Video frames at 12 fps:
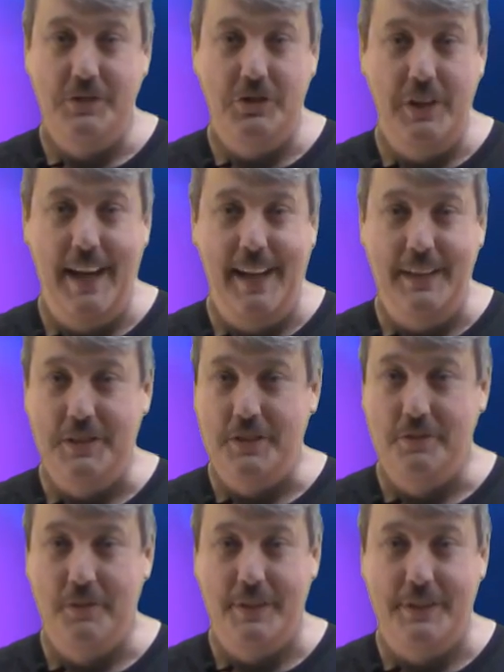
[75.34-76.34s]
Jets,
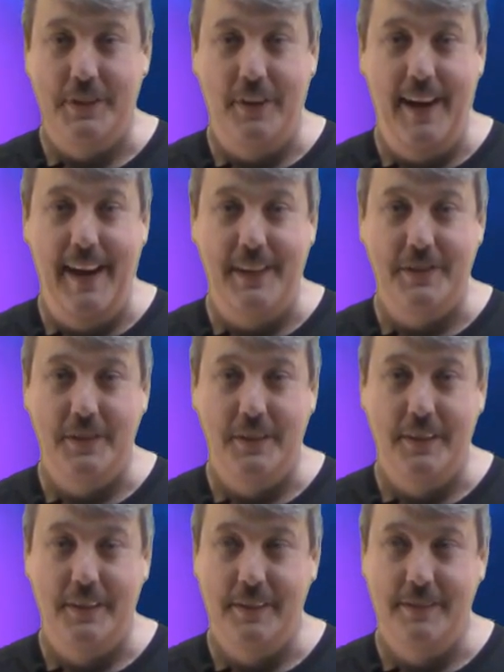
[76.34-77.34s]
what's their
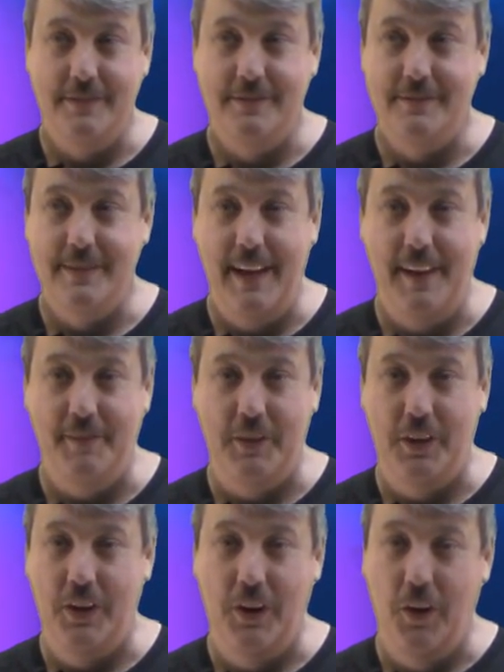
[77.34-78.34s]
answer
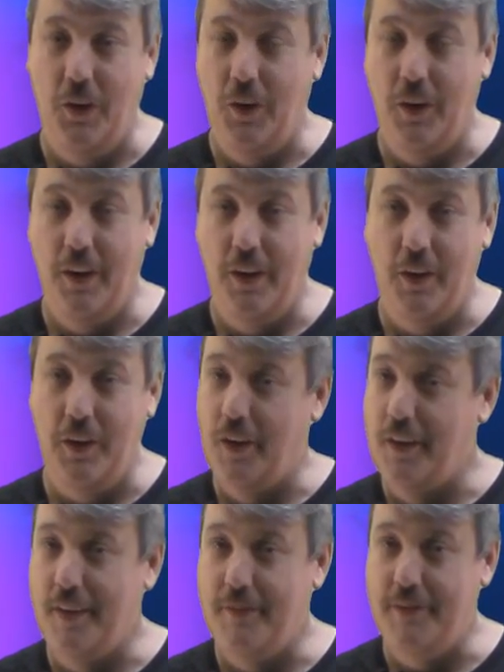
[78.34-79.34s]
after
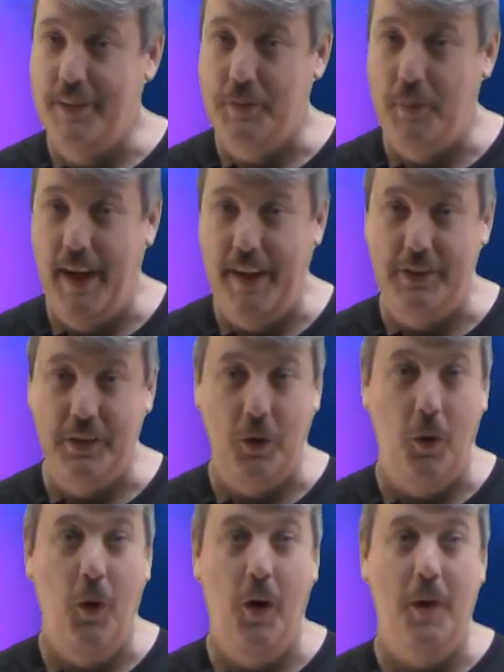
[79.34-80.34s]
a Fitzpatrick
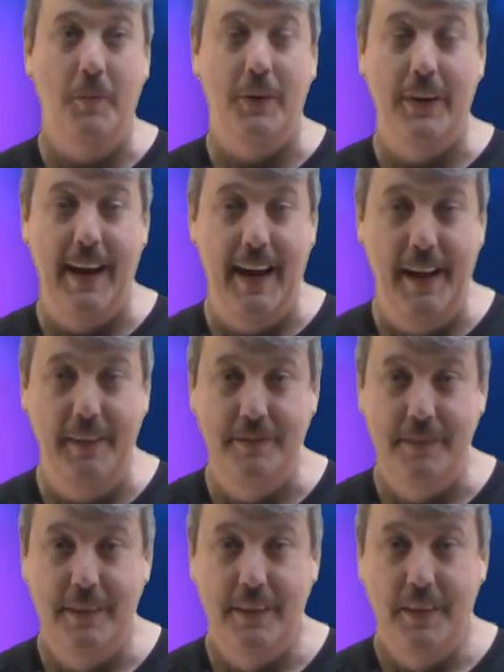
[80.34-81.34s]
horrible game?
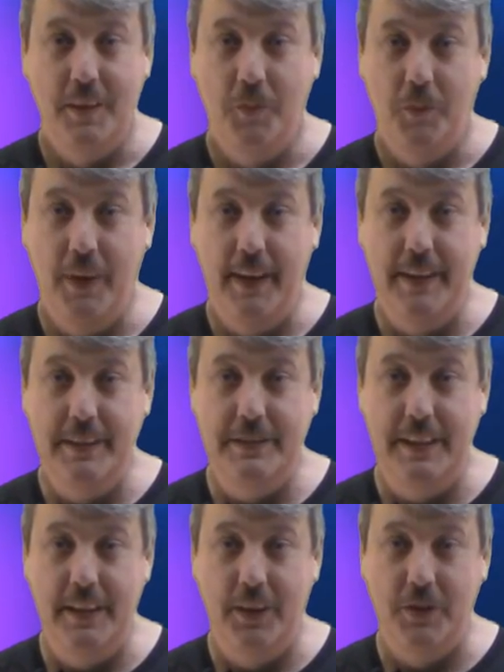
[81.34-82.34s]
Bring in
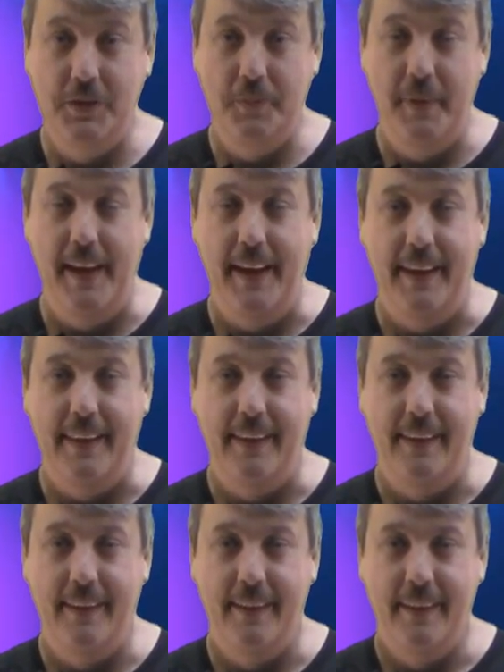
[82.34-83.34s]
Geno Smith.
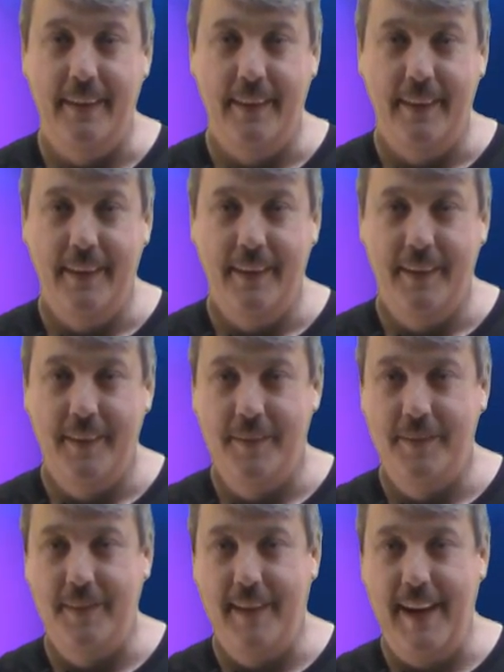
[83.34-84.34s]

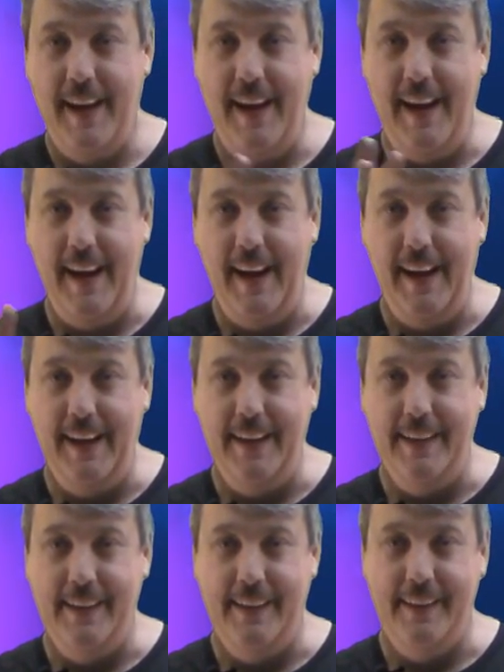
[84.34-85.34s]

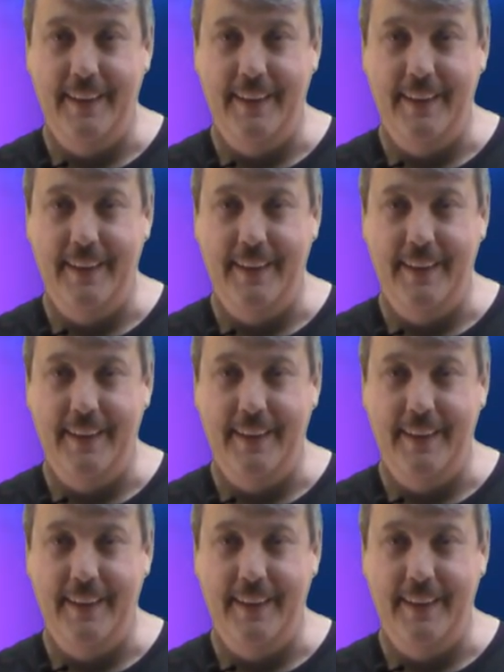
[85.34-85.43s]
Fade.